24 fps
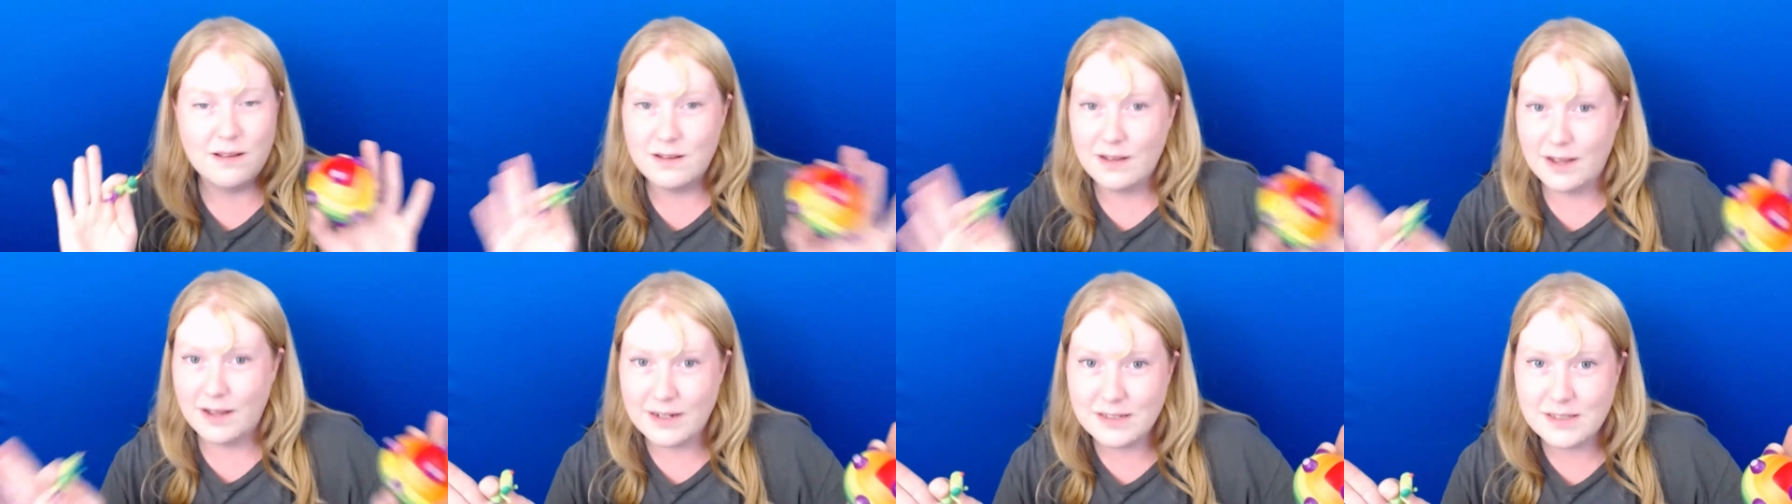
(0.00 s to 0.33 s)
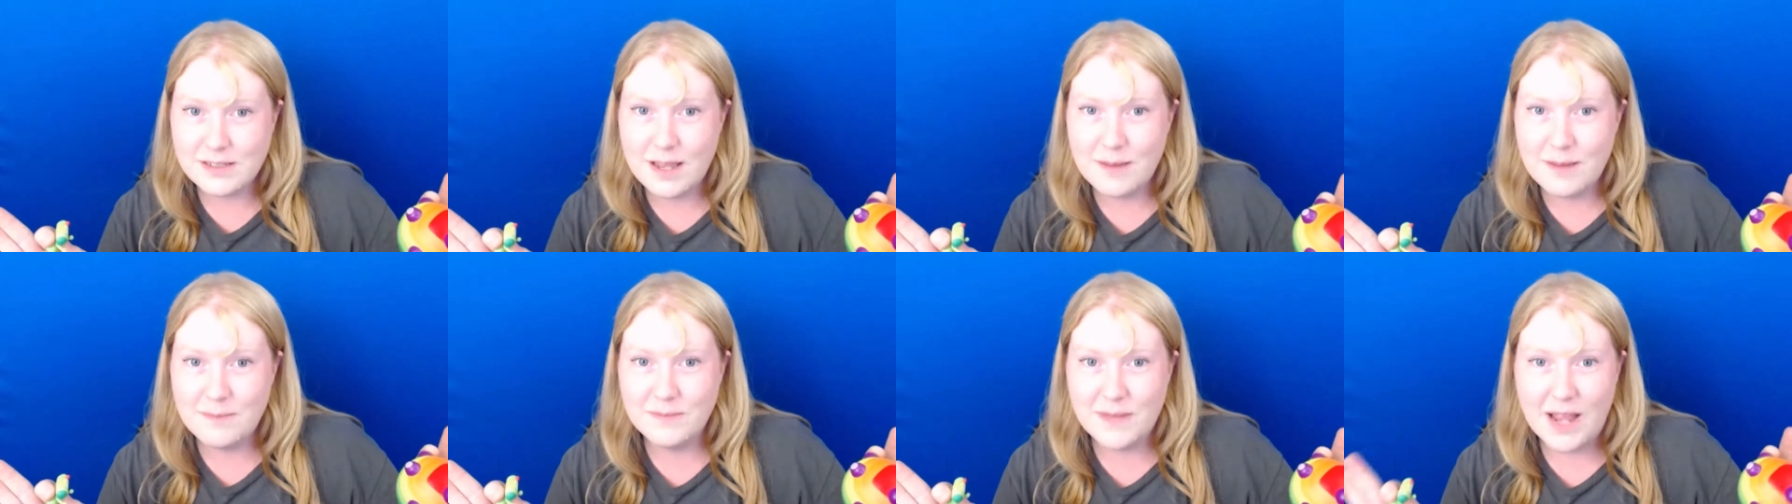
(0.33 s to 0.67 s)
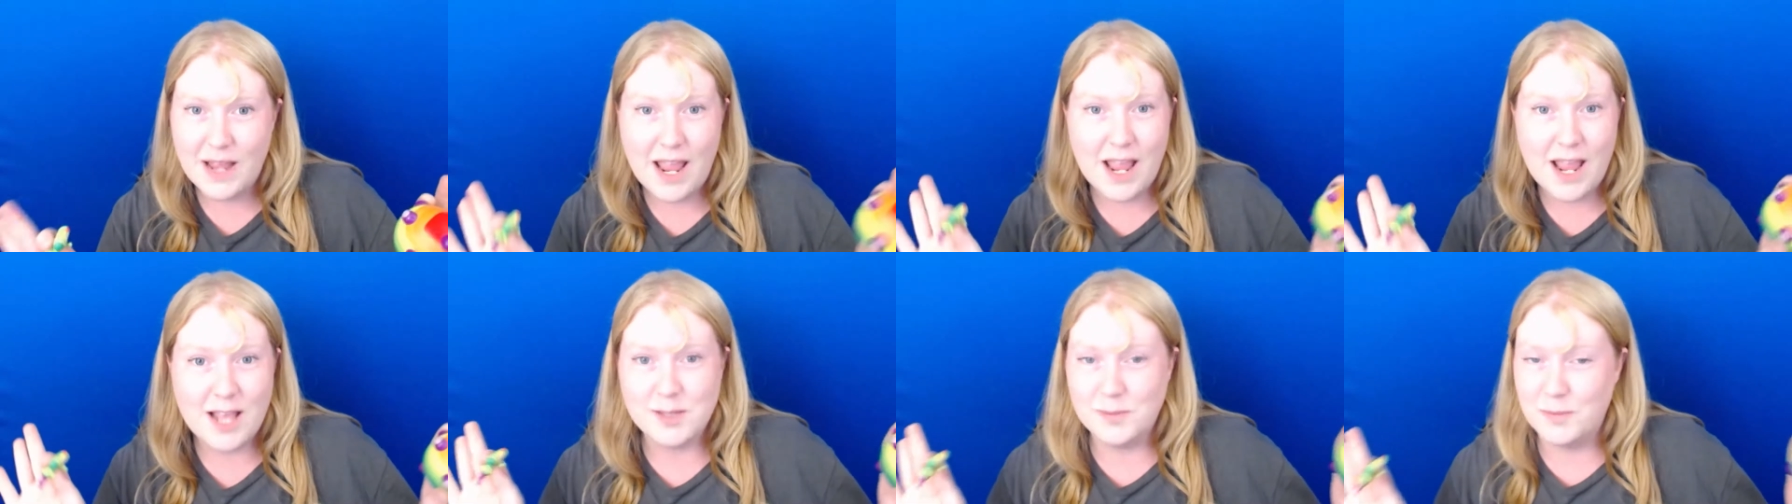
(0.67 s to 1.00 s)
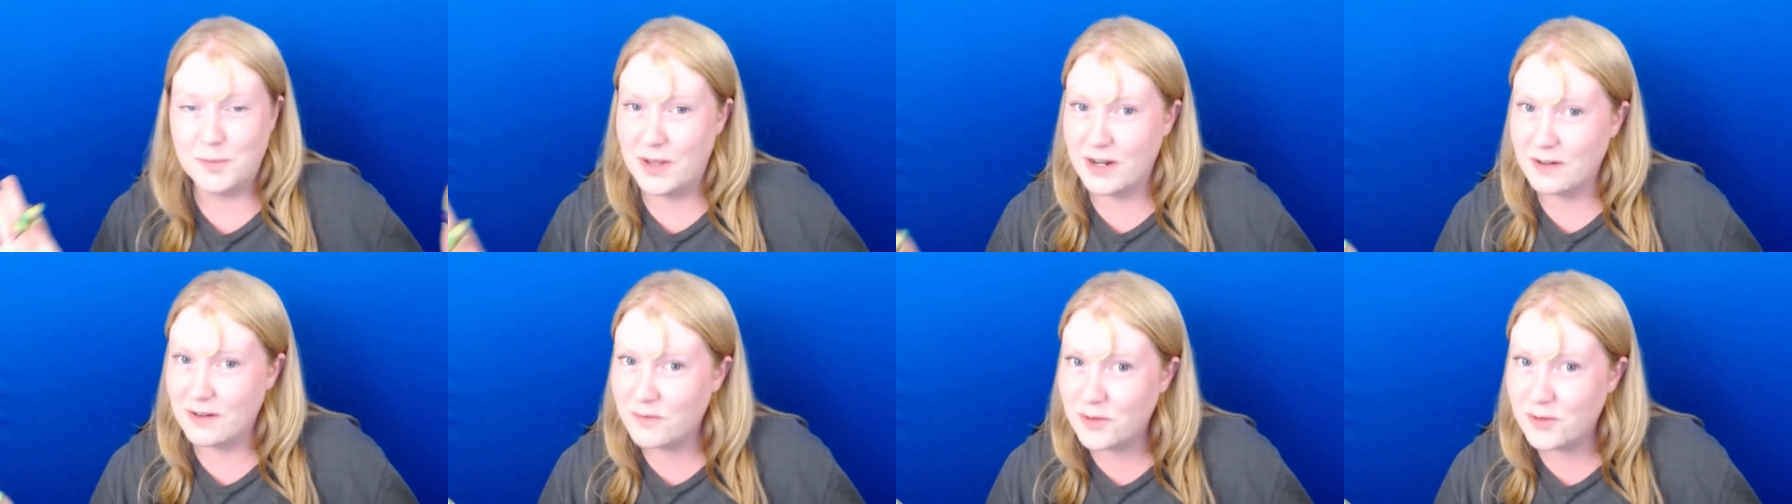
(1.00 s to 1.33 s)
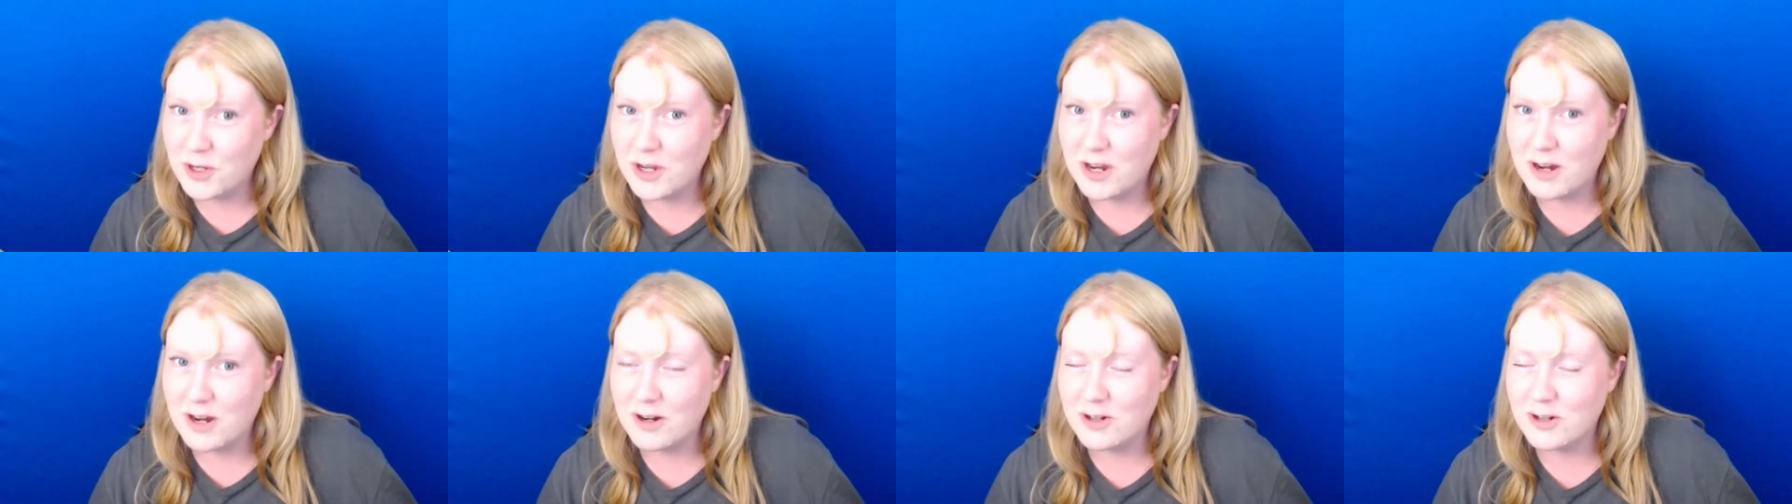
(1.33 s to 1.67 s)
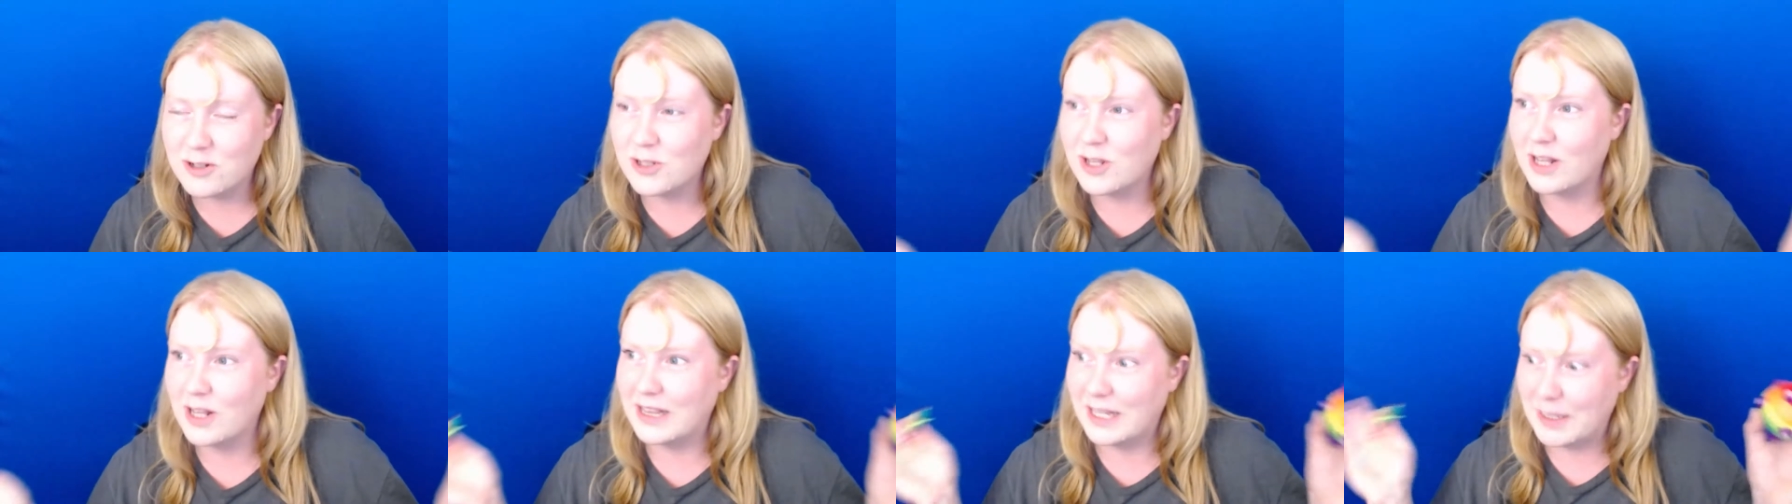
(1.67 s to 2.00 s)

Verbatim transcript: Like I said, it's been a few years.